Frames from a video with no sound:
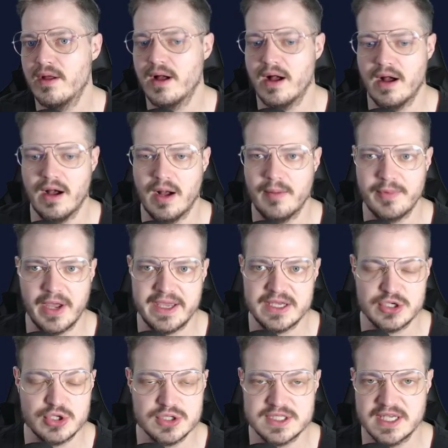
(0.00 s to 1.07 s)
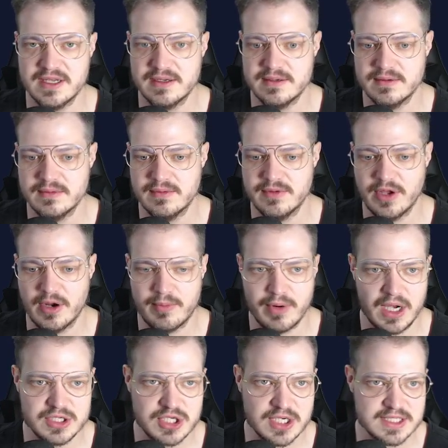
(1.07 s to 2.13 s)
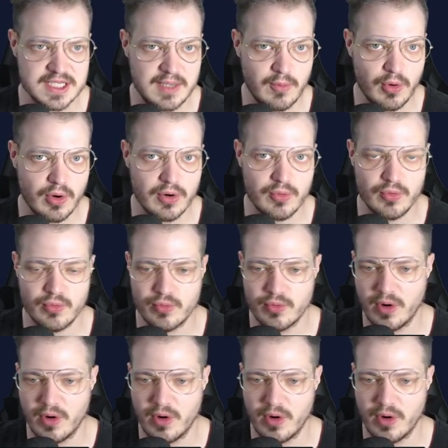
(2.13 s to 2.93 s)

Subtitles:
I'm not interested in their project anymore.